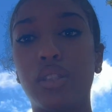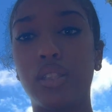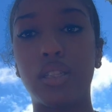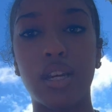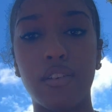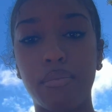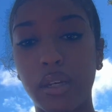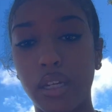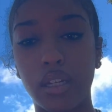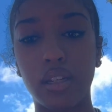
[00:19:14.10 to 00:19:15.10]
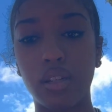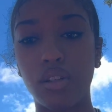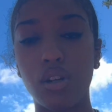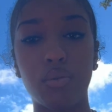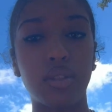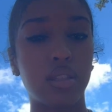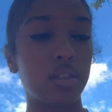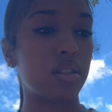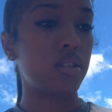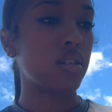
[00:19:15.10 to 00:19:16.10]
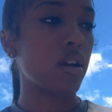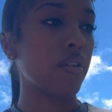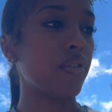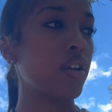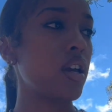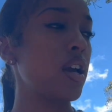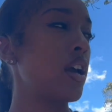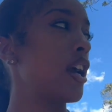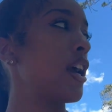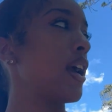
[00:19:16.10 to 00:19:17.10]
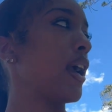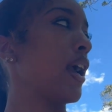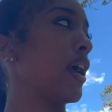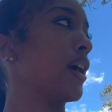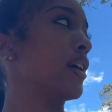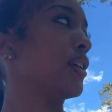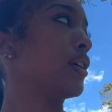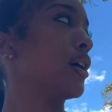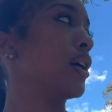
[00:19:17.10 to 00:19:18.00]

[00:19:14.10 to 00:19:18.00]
stuff, my notes and stuff. And